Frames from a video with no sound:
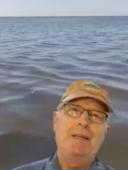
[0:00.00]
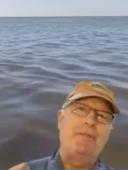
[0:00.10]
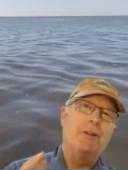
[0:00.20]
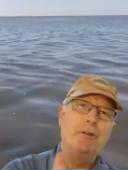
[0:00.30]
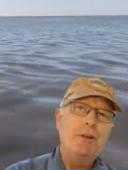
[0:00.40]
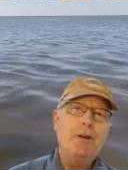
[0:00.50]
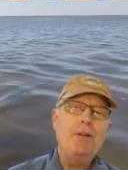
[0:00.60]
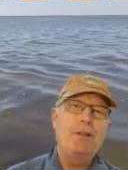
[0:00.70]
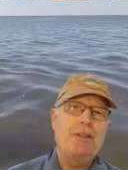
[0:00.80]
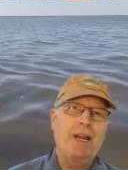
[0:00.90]
If you're
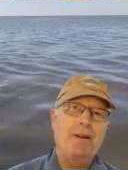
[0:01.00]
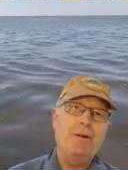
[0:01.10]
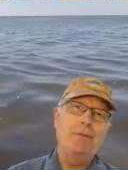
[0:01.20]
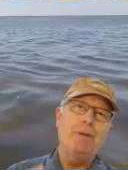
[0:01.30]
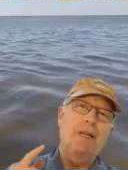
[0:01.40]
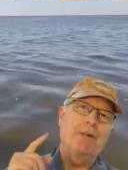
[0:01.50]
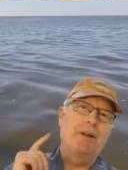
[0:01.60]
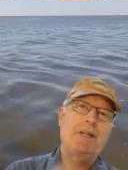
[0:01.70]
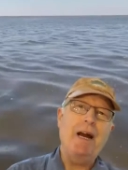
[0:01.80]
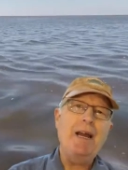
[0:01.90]
new to the channel, we
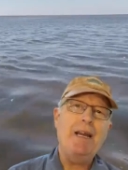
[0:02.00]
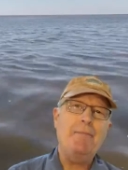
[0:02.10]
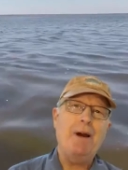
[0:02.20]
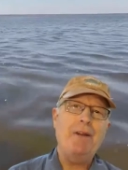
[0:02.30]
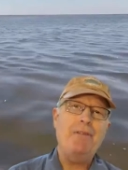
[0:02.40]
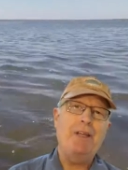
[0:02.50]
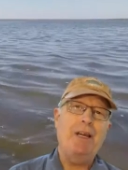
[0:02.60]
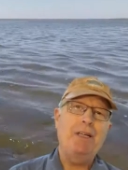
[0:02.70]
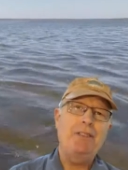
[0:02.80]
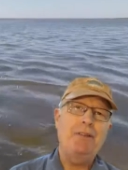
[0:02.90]
cover kayak
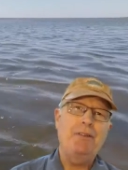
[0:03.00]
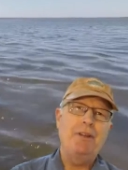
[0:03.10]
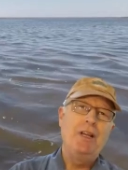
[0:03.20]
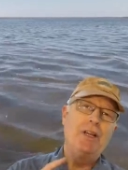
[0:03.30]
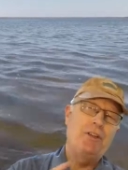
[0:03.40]
modifications,